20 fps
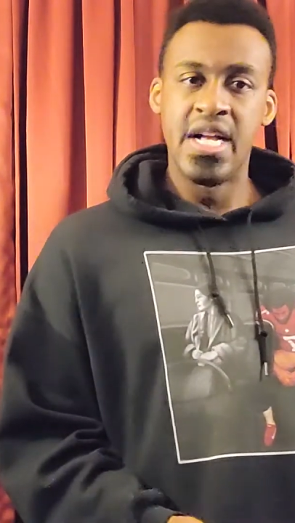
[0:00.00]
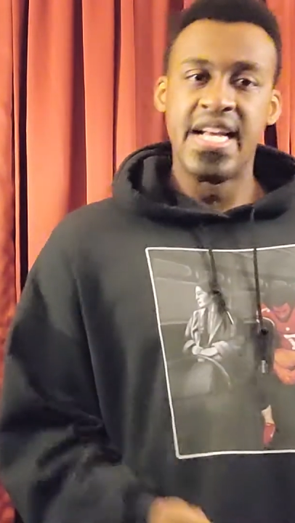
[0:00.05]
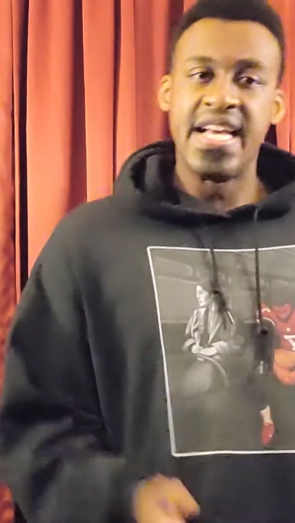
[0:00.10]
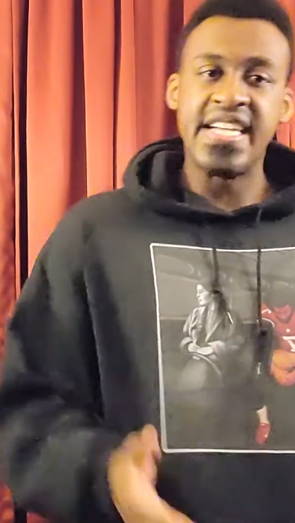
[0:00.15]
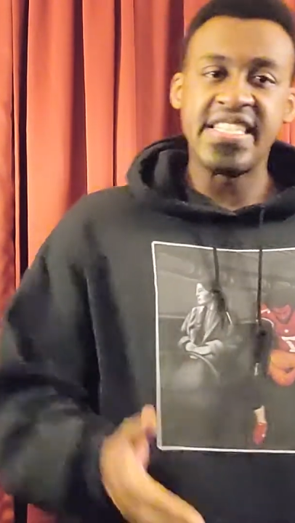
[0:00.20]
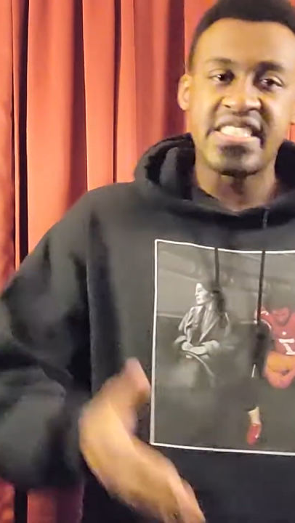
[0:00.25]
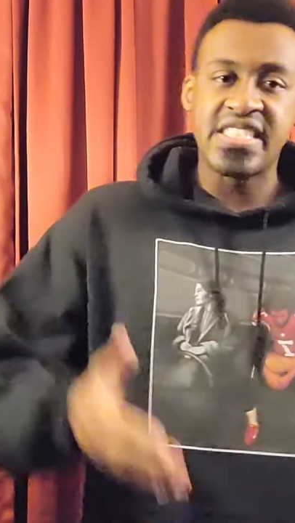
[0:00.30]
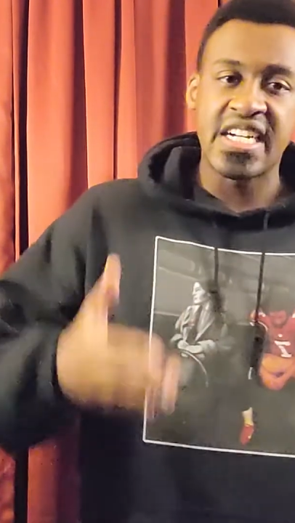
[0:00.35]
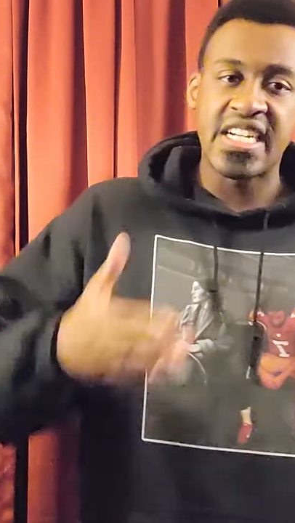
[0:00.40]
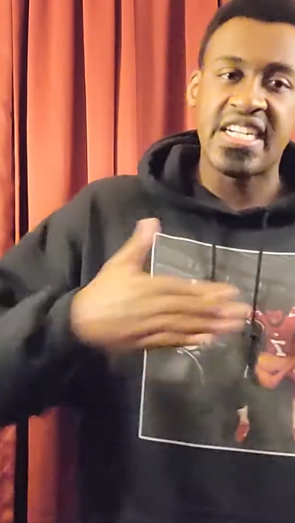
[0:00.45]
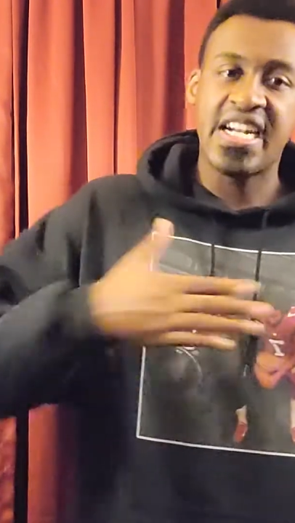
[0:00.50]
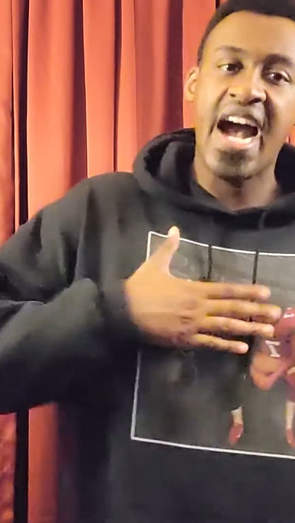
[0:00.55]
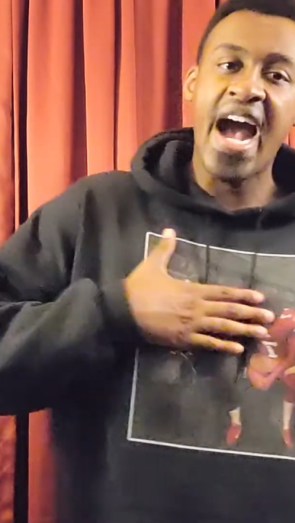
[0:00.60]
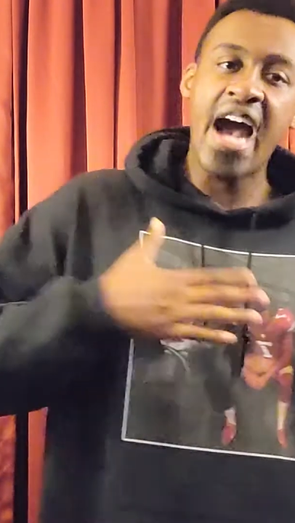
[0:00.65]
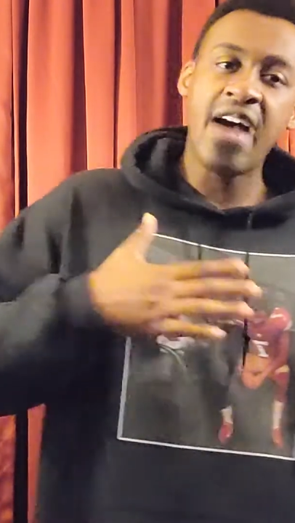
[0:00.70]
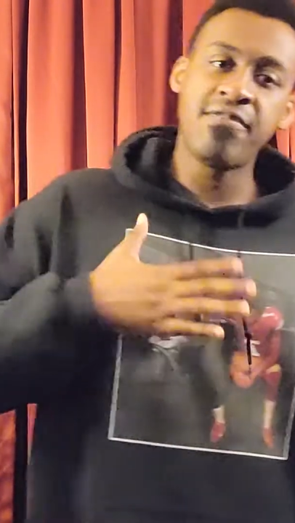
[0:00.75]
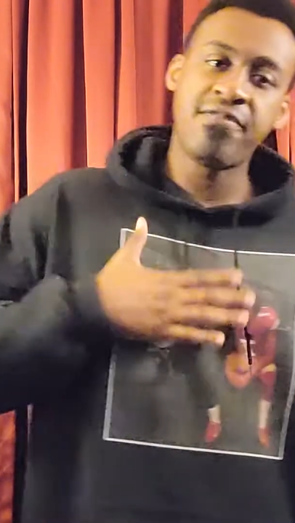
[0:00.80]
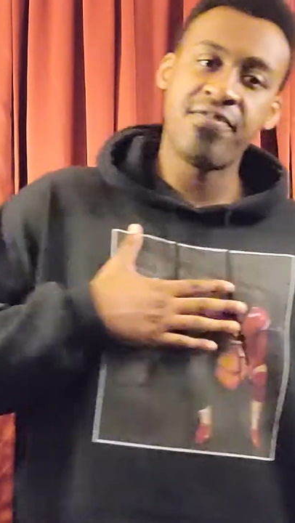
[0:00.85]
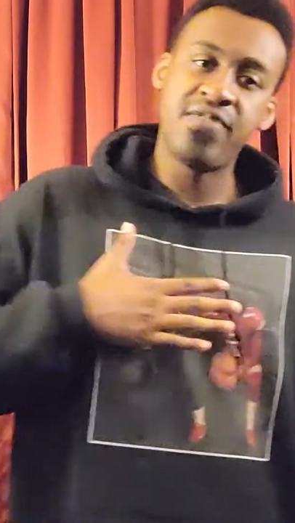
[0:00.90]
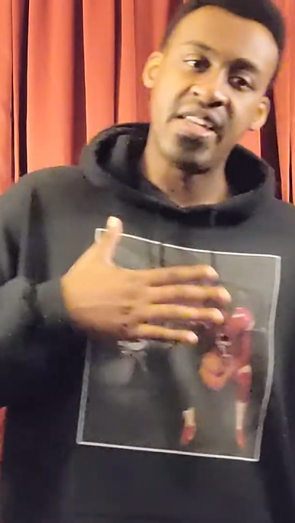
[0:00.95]
It's the
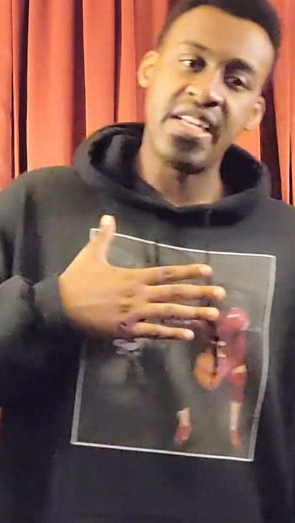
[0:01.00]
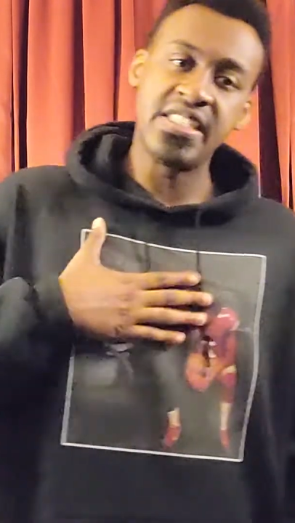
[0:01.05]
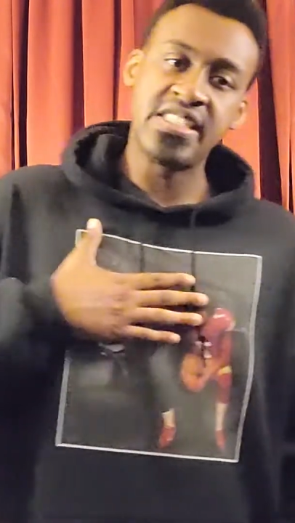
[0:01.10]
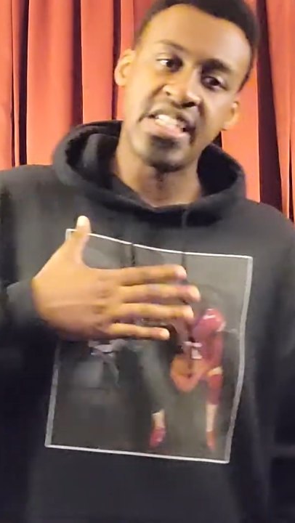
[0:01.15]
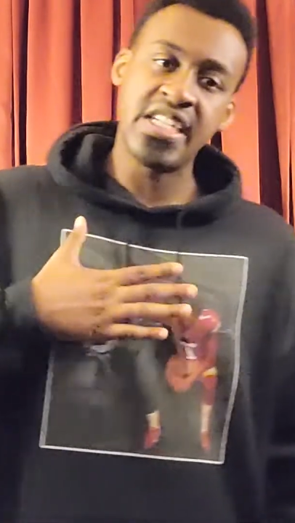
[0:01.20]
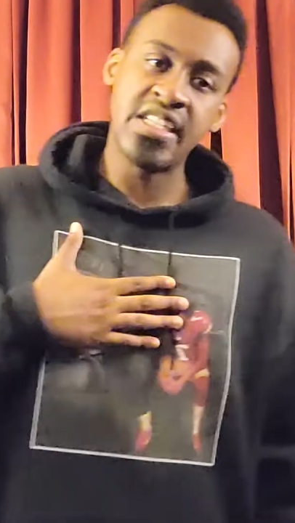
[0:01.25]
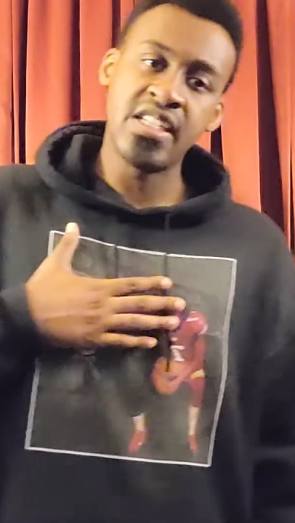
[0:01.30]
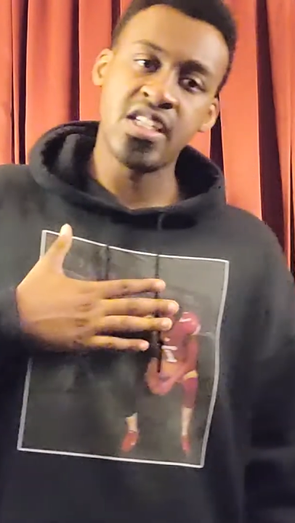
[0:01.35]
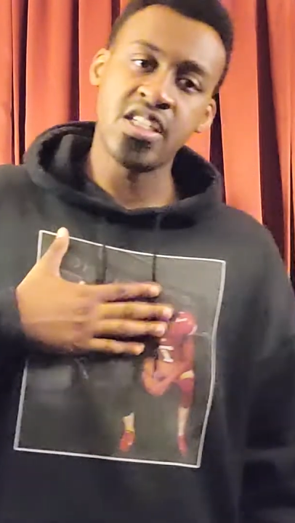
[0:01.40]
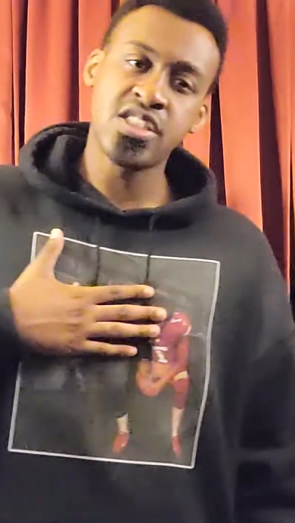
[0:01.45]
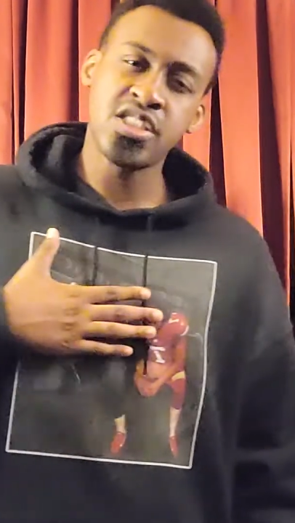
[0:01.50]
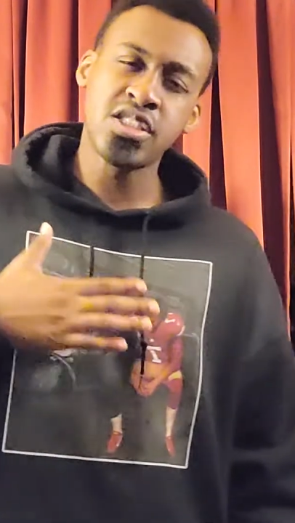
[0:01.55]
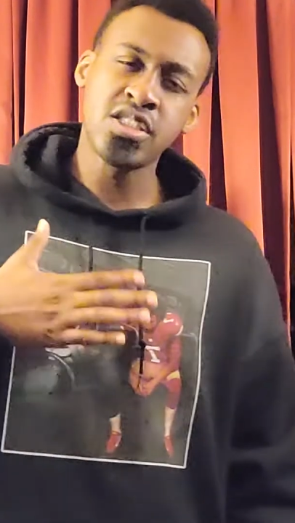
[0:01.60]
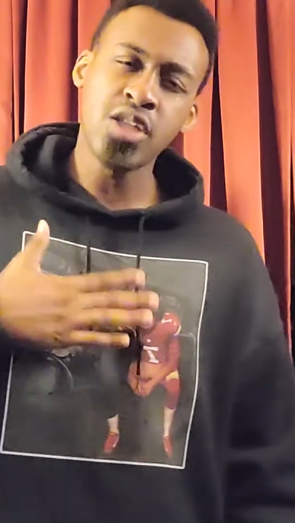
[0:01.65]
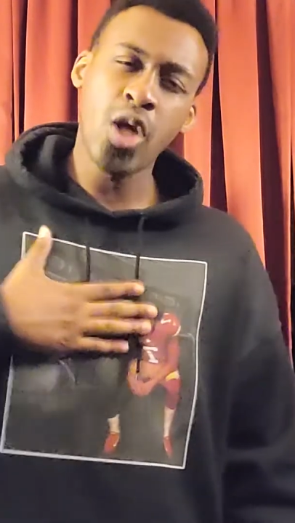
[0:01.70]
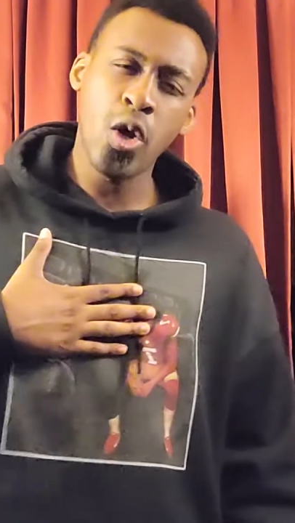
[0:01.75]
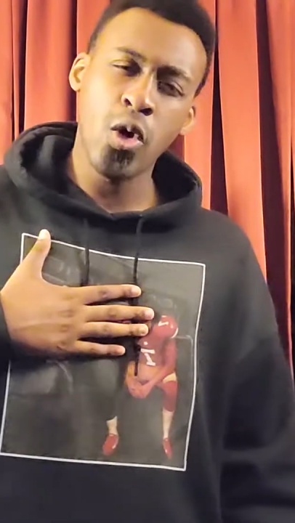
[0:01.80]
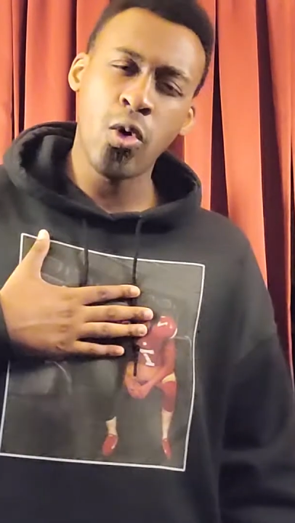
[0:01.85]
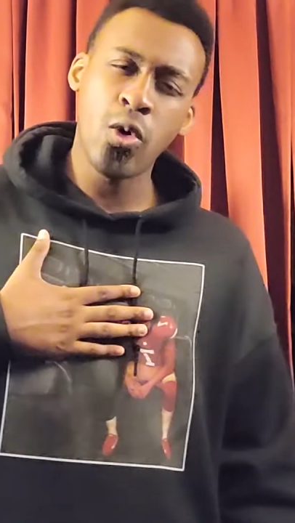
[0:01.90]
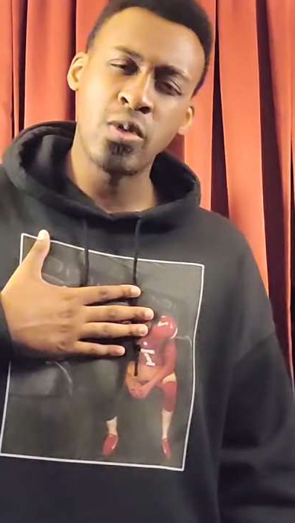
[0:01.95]
conflict in the
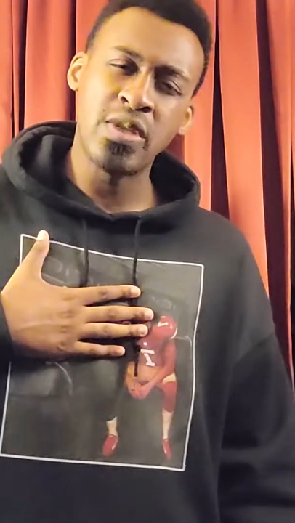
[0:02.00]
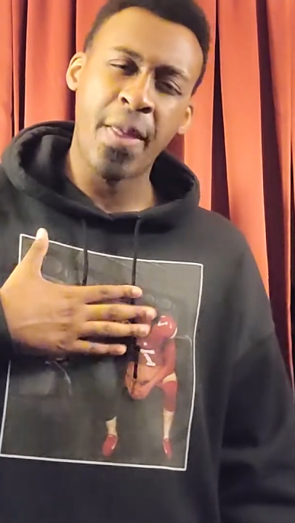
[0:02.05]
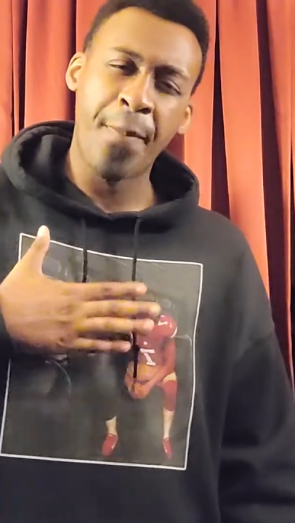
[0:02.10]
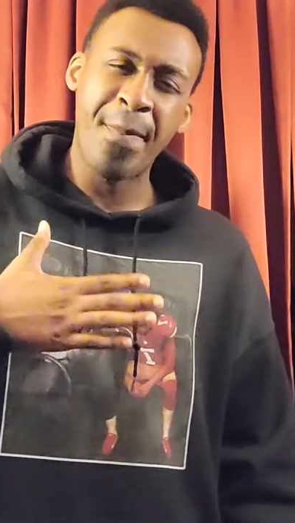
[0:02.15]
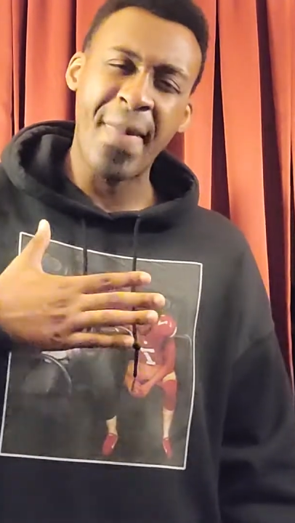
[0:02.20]
soul that